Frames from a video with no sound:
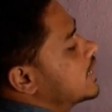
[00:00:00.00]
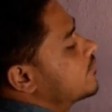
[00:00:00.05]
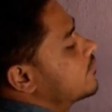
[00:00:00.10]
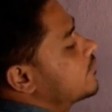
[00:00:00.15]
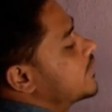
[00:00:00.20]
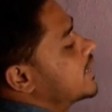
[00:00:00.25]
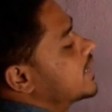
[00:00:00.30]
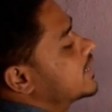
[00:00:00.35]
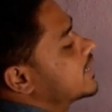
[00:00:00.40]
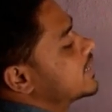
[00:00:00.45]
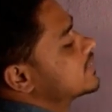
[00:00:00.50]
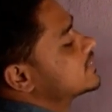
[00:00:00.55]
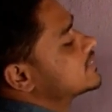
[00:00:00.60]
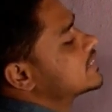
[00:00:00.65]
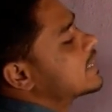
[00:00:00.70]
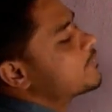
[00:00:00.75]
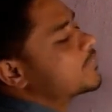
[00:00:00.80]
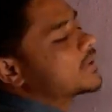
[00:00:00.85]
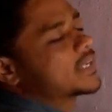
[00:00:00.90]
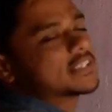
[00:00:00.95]
If I increase
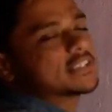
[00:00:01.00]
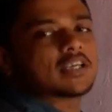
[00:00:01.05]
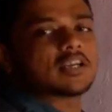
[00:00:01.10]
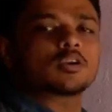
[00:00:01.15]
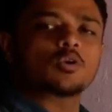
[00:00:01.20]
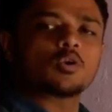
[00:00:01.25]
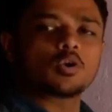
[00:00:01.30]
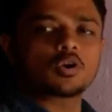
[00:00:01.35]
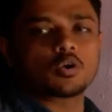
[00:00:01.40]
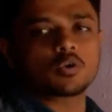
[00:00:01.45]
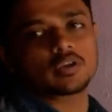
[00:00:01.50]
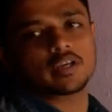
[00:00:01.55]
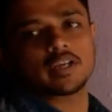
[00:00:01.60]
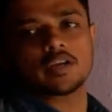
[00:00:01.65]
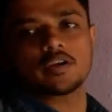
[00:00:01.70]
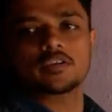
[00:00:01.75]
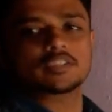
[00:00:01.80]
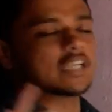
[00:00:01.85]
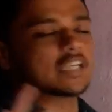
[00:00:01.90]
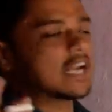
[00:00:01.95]
temperature, no doubt
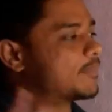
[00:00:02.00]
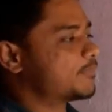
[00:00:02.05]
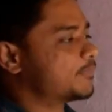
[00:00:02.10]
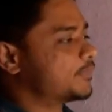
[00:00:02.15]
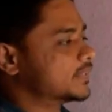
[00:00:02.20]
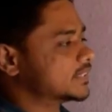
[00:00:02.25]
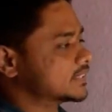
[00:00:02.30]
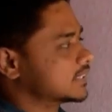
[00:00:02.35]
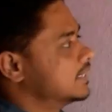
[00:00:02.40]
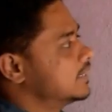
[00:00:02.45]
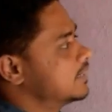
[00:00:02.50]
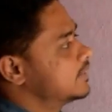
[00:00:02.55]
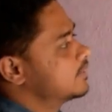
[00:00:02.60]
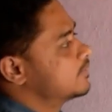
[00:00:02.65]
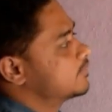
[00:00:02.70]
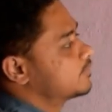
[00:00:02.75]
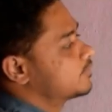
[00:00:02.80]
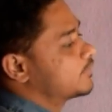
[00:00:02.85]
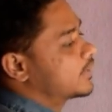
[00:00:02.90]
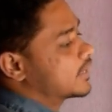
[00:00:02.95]
inversion happens,
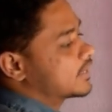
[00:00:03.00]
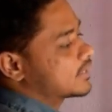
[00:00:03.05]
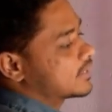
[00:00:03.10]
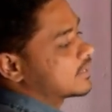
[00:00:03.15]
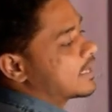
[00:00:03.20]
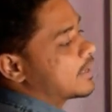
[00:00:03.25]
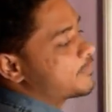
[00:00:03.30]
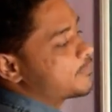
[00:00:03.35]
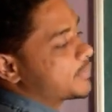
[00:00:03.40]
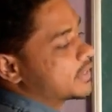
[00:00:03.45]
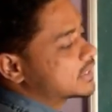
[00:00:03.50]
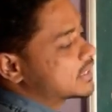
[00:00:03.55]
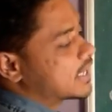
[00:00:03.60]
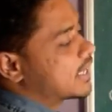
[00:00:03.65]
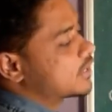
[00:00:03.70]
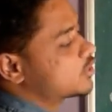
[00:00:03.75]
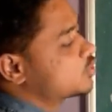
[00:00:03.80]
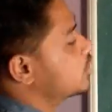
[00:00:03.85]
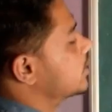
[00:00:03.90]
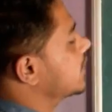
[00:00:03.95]
but the temperature
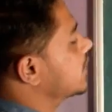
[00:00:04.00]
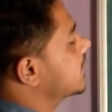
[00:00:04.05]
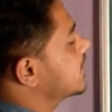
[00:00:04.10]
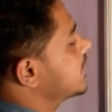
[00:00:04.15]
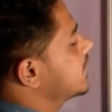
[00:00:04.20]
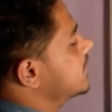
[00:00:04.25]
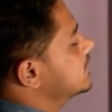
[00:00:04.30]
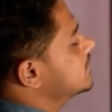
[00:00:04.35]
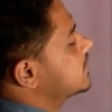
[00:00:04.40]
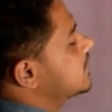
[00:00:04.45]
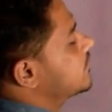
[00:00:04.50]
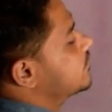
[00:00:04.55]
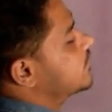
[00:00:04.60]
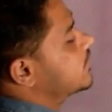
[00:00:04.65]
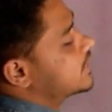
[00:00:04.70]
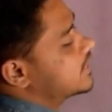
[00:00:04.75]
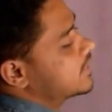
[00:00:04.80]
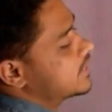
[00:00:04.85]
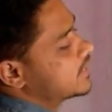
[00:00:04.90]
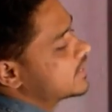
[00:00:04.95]
I should increase. If
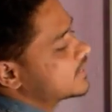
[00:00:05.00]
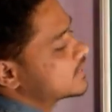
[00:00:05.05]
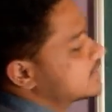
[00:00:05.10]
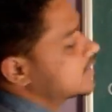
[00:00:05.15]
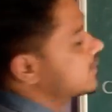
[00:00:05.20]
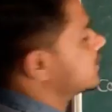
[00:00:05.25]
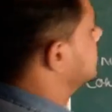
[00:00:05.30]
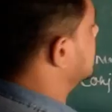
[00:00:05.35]
its